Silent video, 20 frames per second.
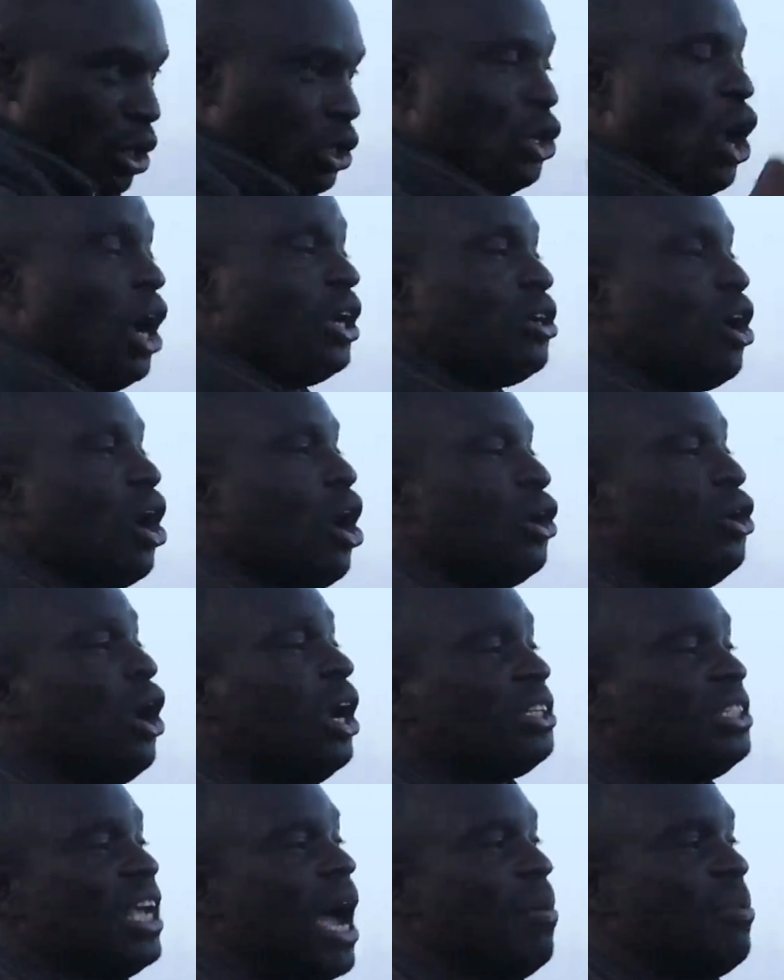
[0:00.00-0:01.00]
Don't,
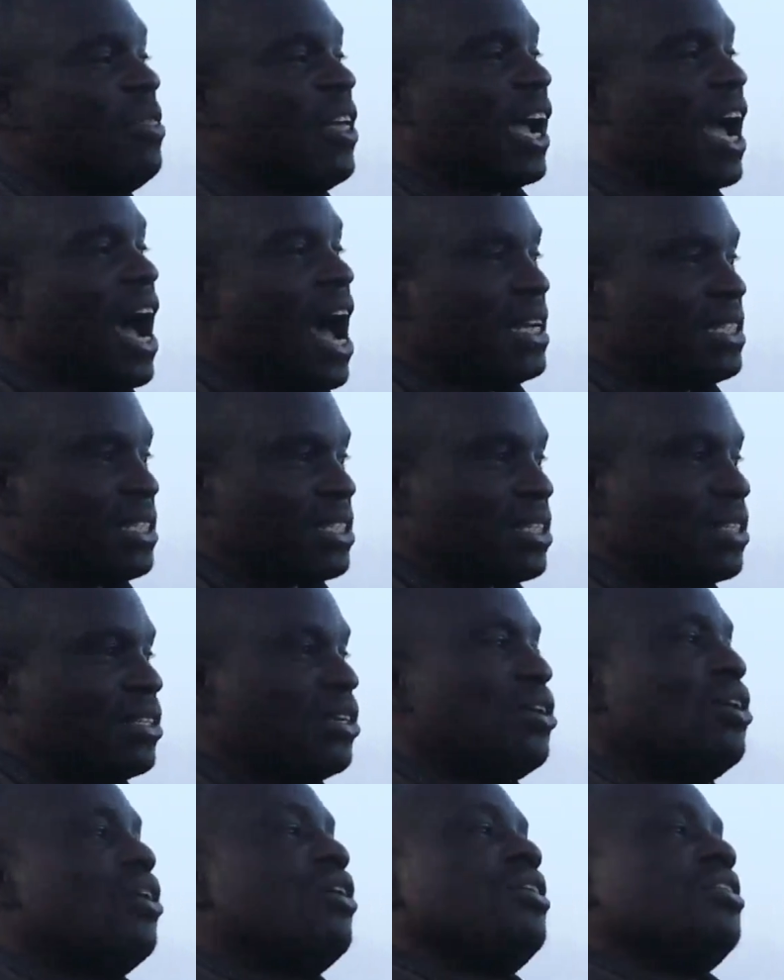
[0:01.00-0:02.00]
don't jump the guns.
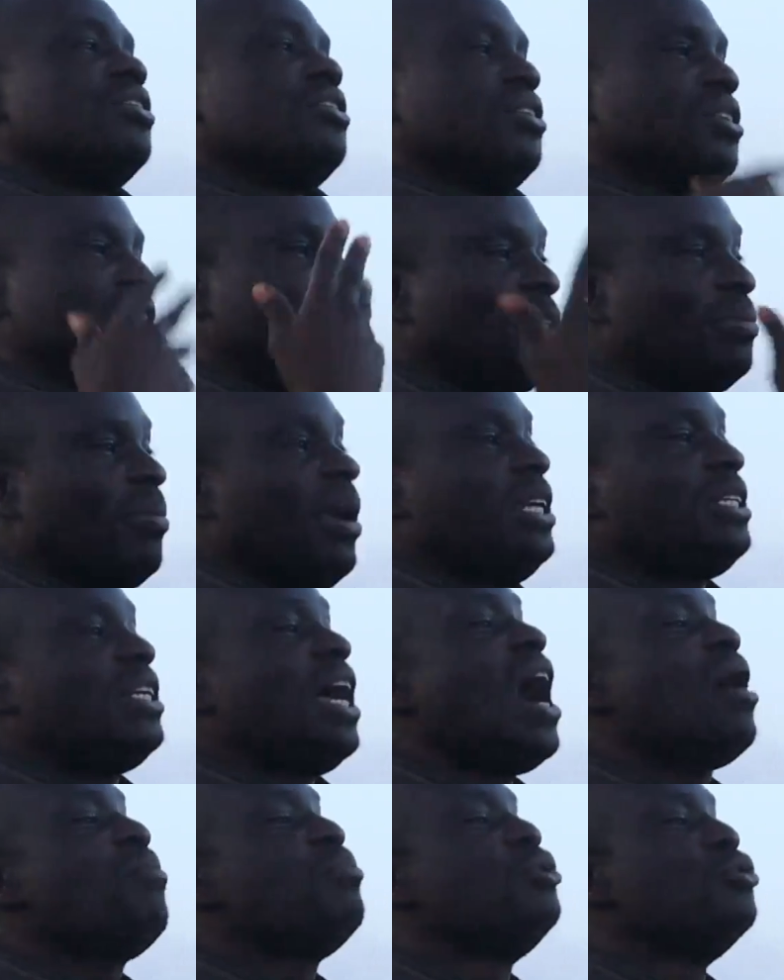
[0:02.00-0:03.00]
It might
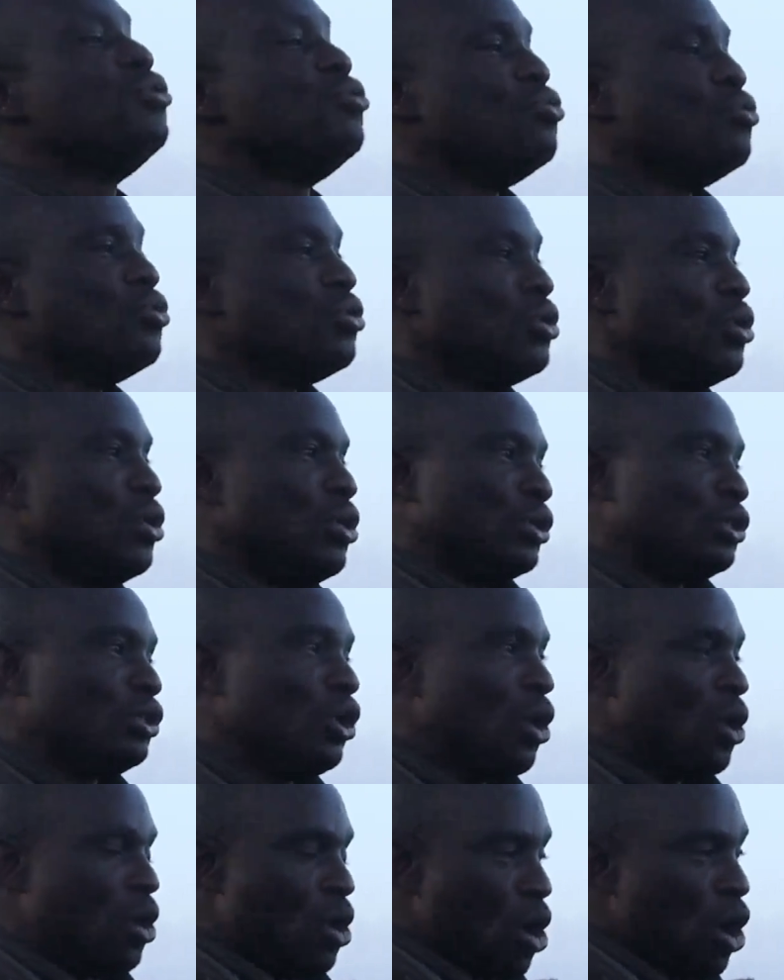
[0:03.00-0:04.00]
harm you.
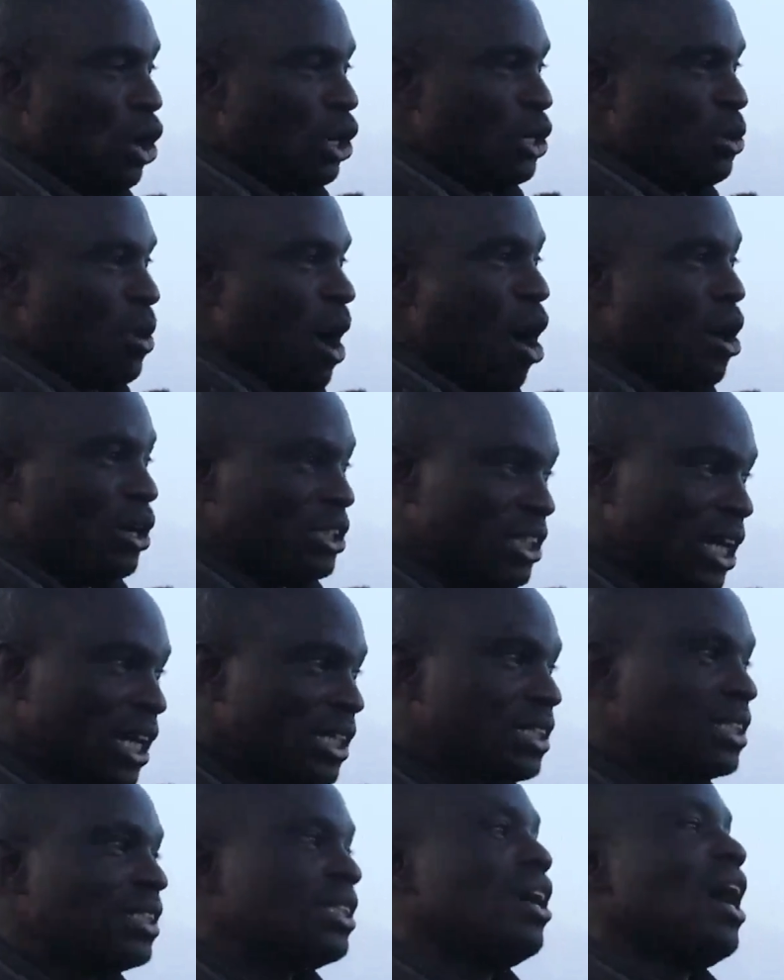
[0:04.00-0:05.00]
So hold your
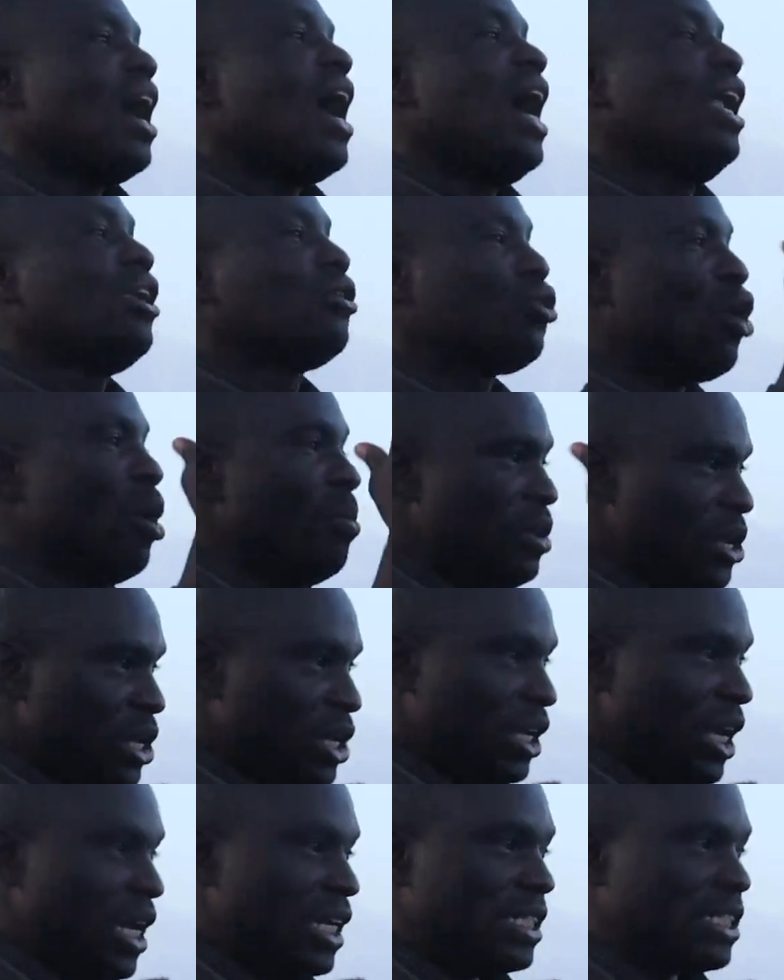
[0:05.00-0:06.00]
horses, I'll
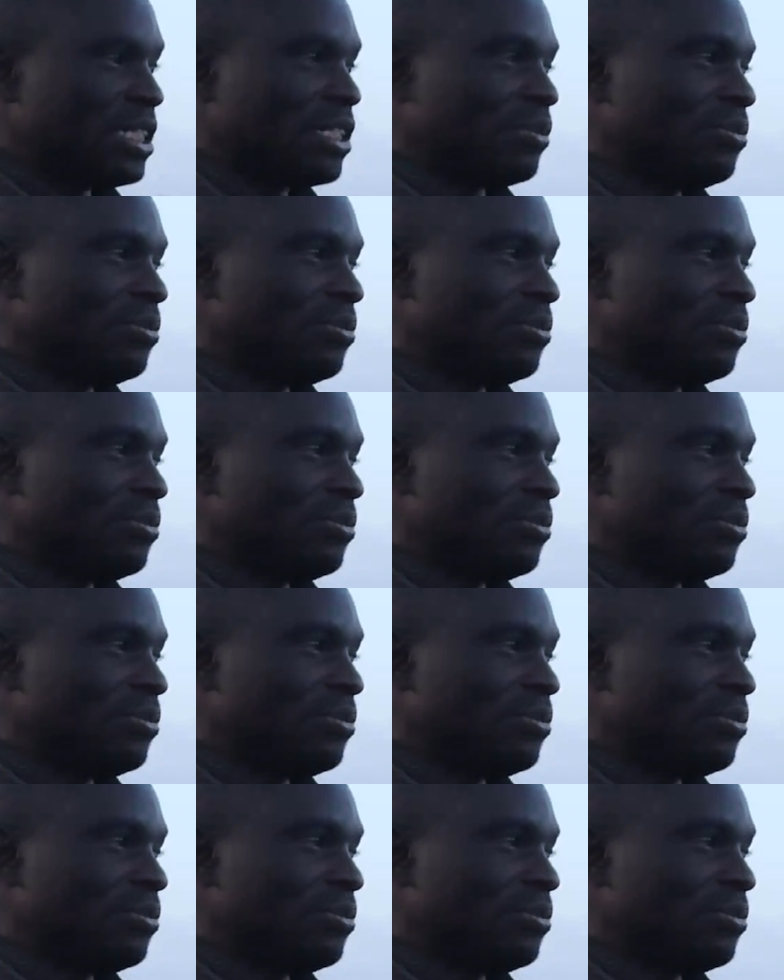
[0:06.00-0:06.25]
communicate.